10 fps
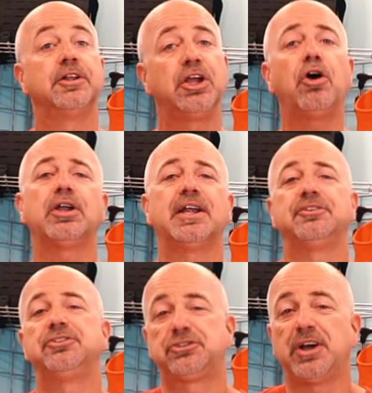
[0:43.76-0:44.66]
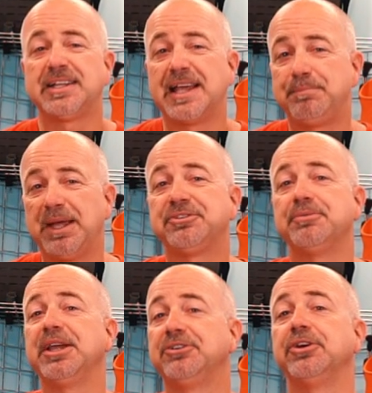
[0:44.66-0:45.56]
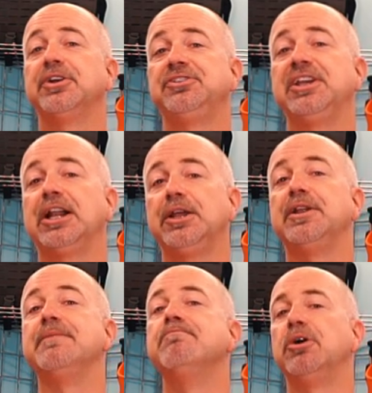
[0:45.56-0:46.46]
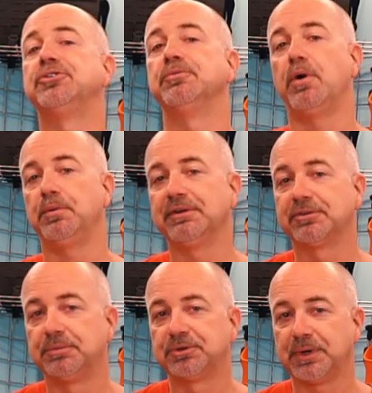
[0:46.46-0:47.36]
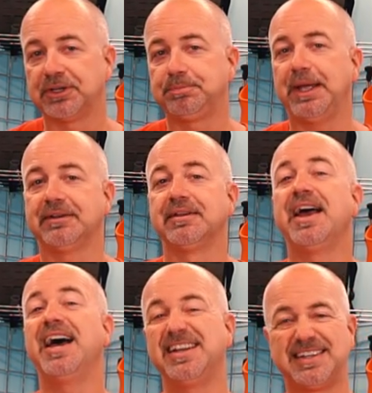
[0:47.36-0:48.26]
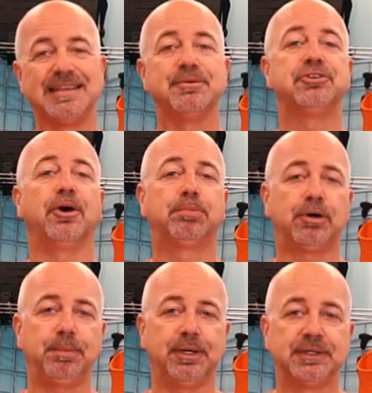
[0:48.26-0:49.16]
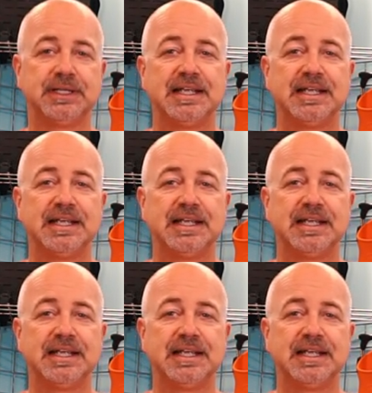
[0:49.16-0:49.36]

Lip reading: The organisers tried their best to make sure this included much of what we have come to expect at the DEMA Show proper,